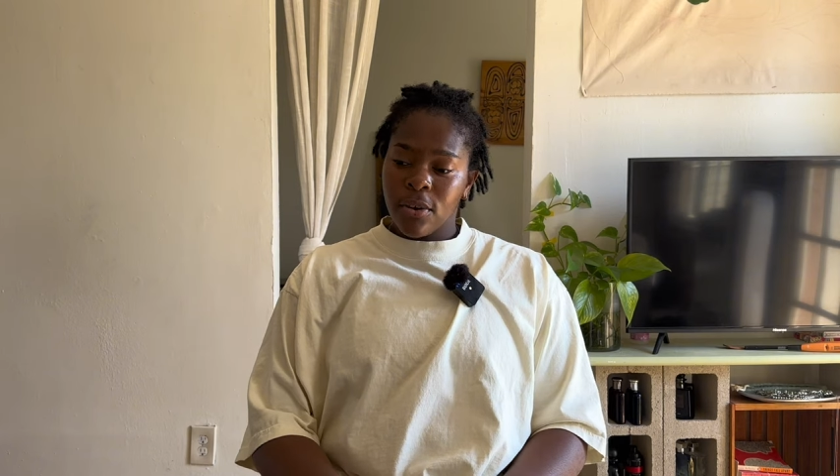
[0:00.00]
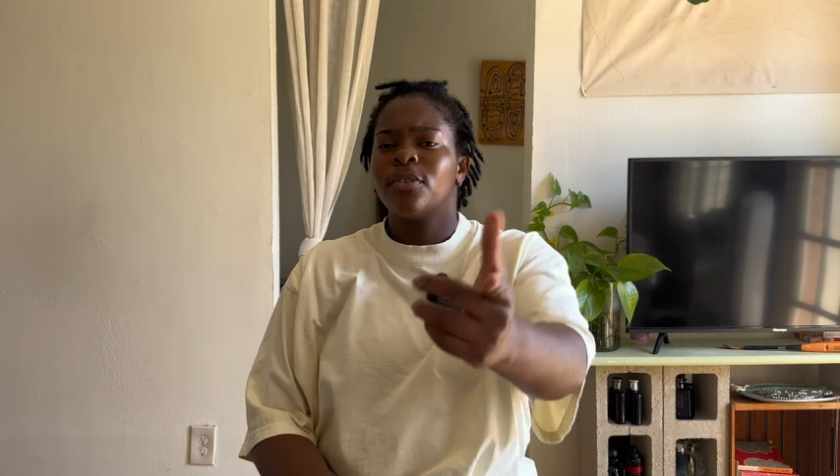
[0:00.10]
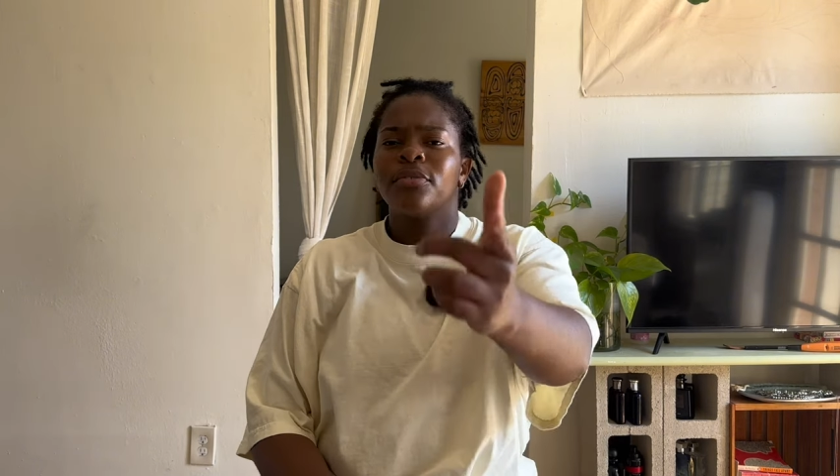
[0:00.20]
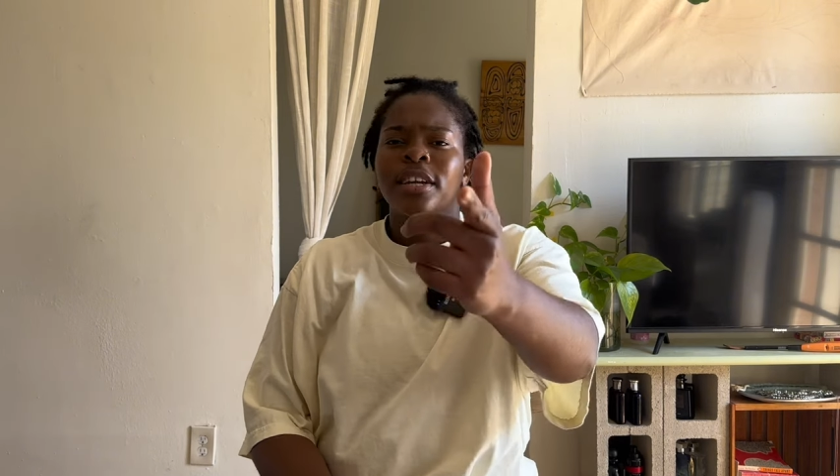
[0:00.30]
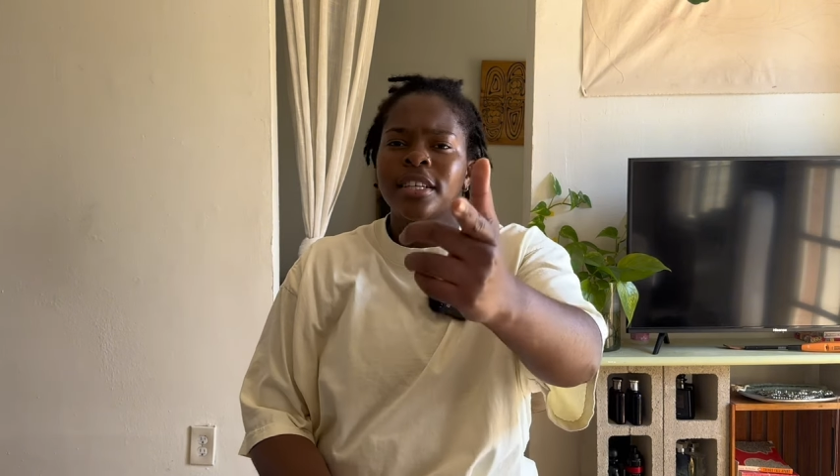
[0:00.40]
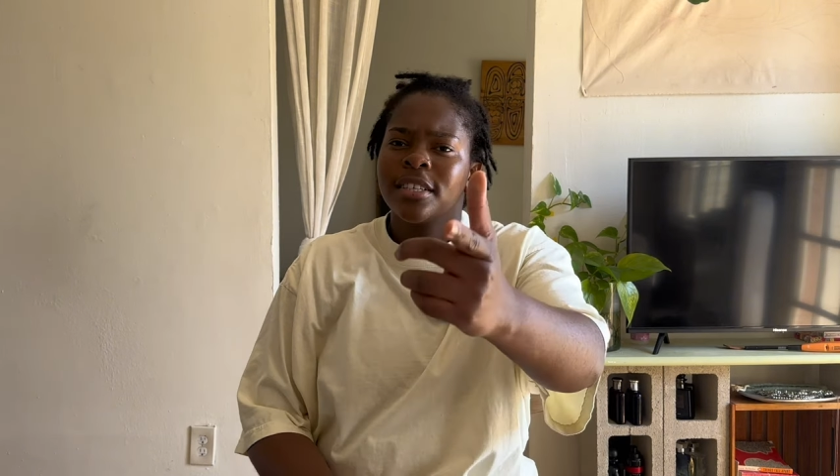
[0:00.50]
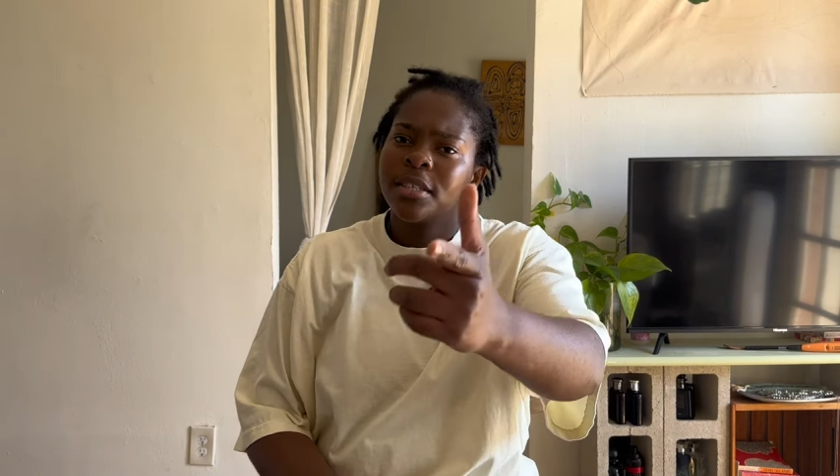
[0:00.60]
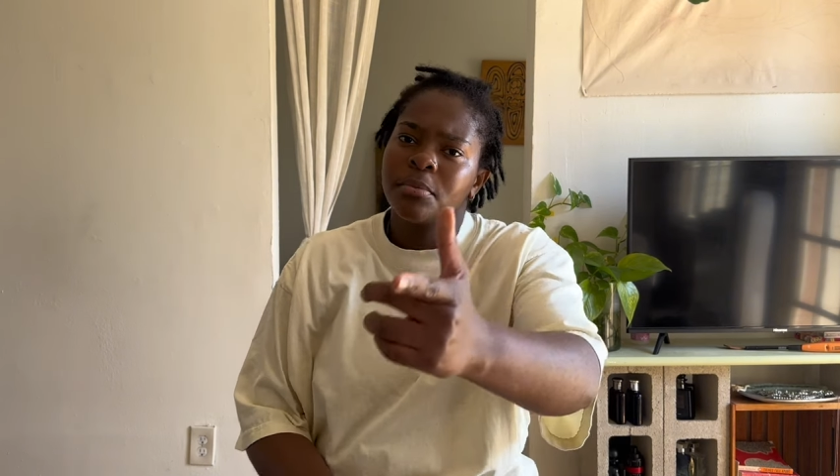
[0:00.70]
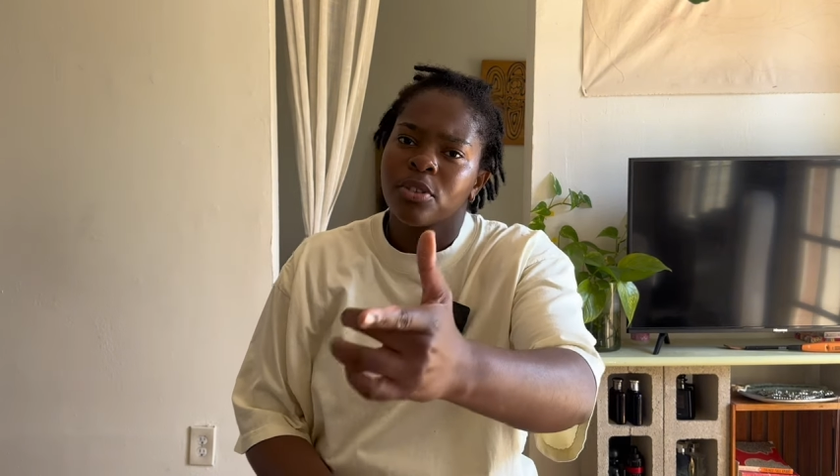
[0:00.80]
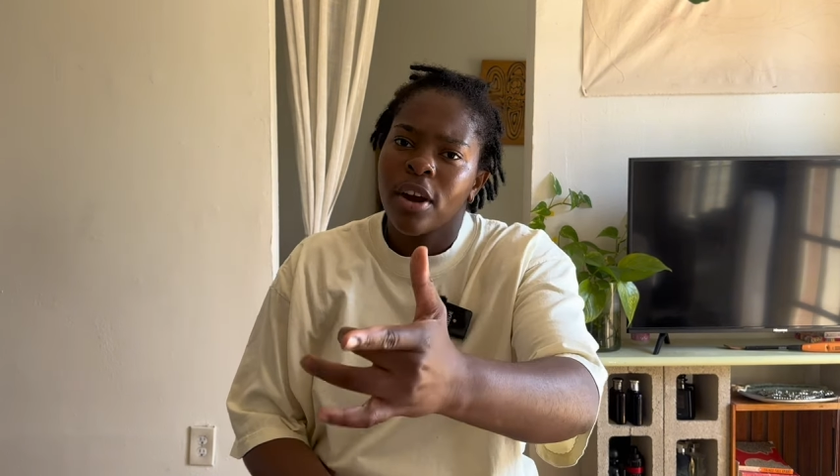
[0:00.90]
Don't forget to
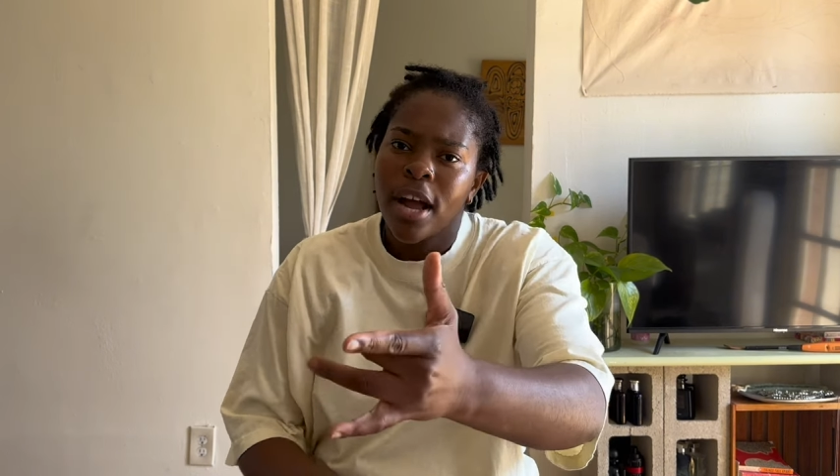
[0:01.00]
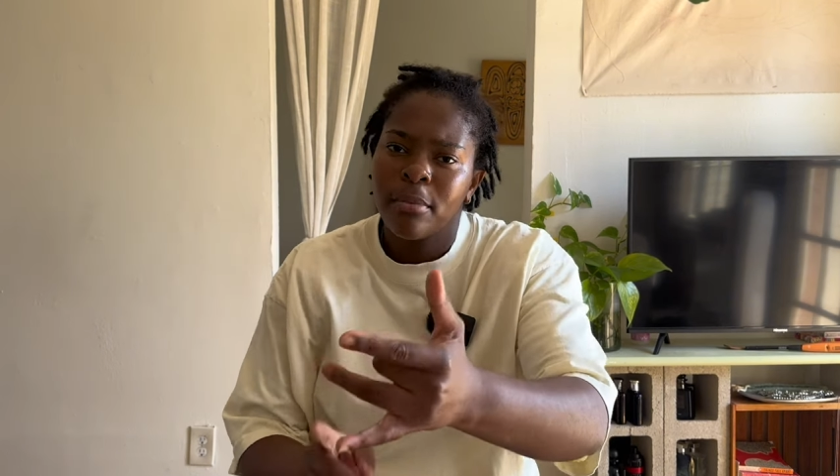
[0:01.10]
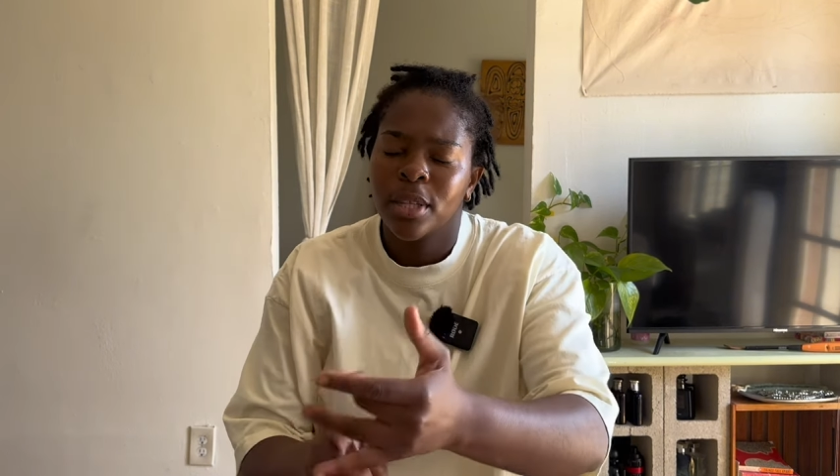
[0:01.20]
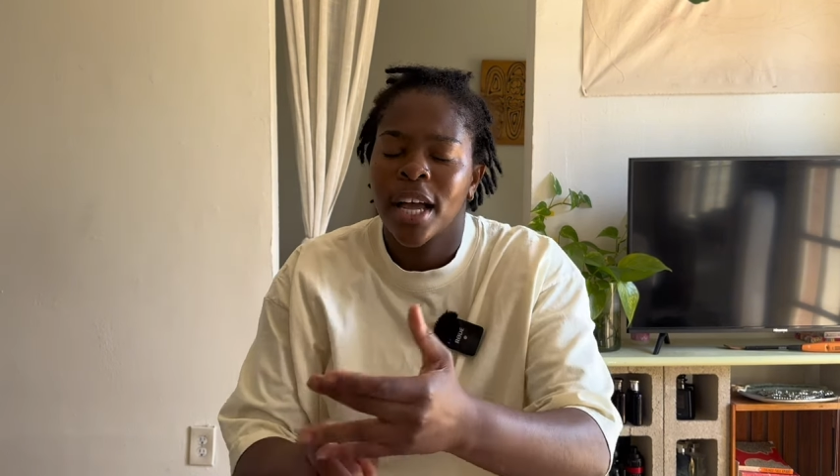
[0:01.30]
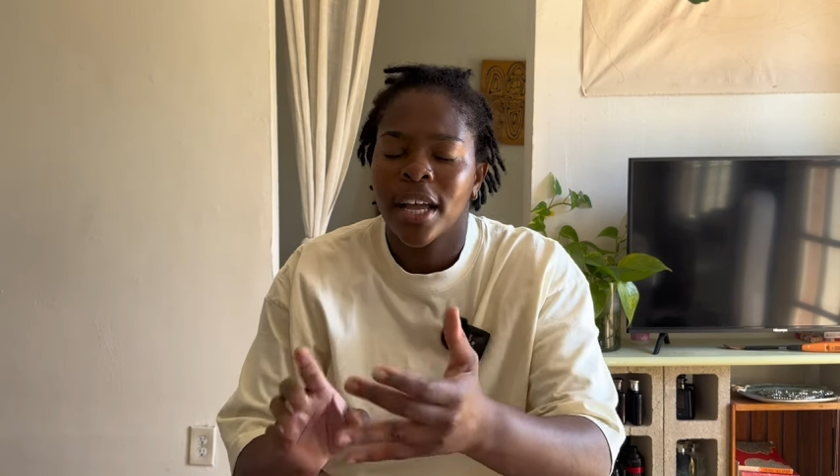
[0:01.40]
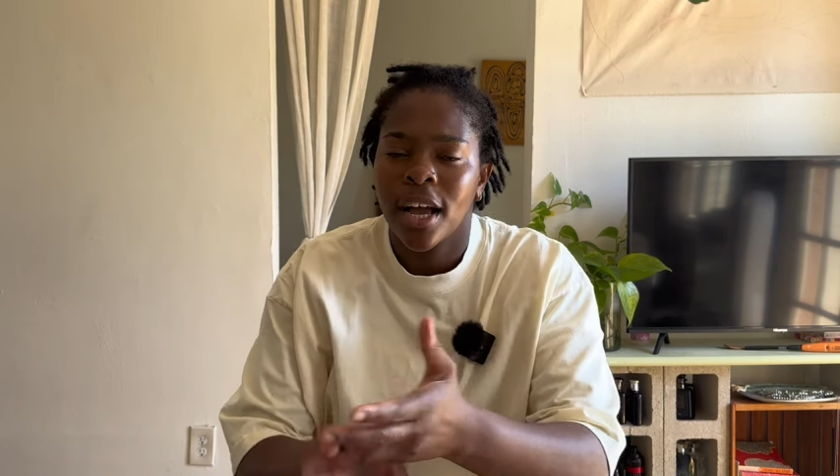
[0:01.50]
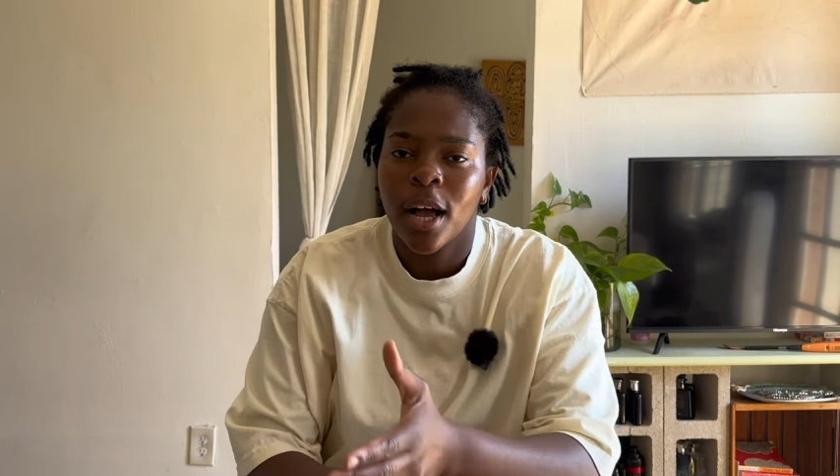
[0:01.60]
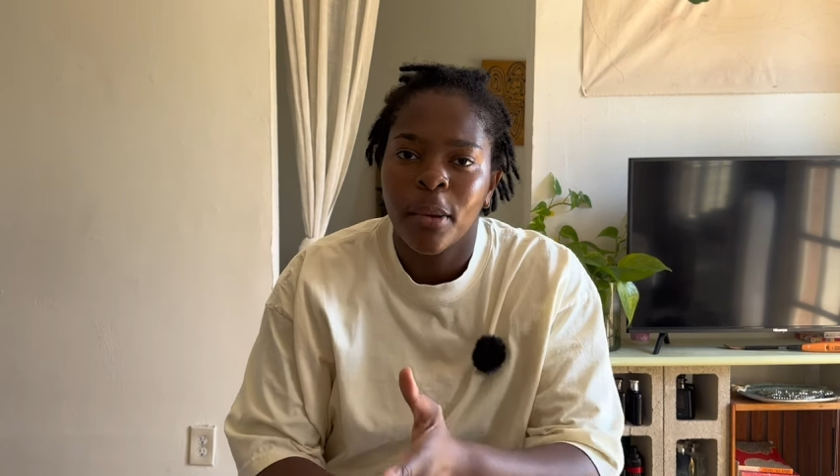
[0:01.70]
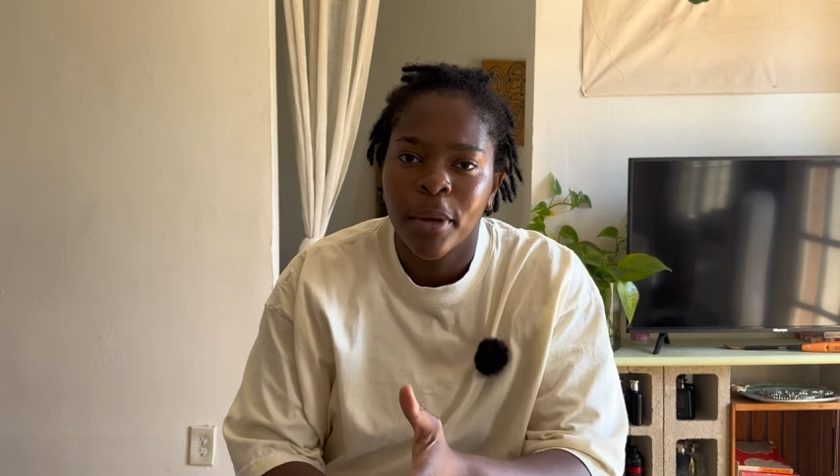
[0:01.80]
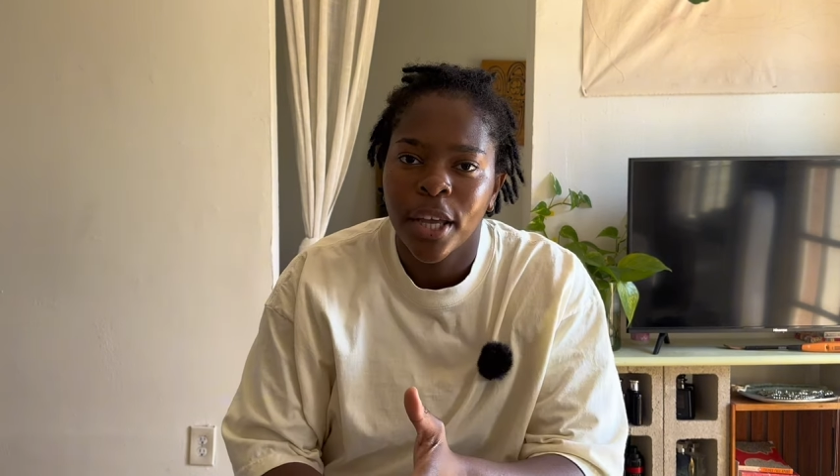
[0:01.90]
subscribe, like,
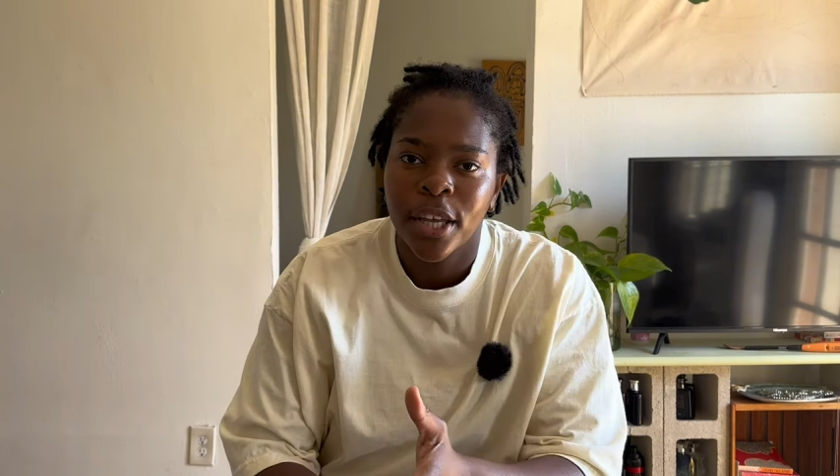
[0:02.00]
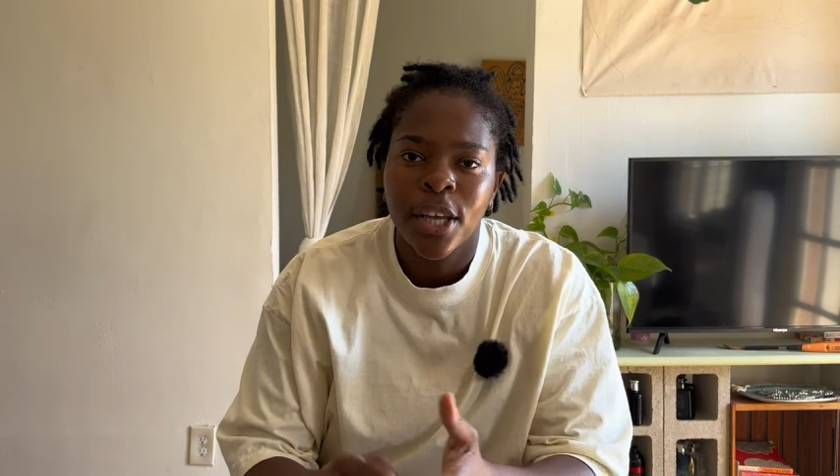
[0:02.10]
comment,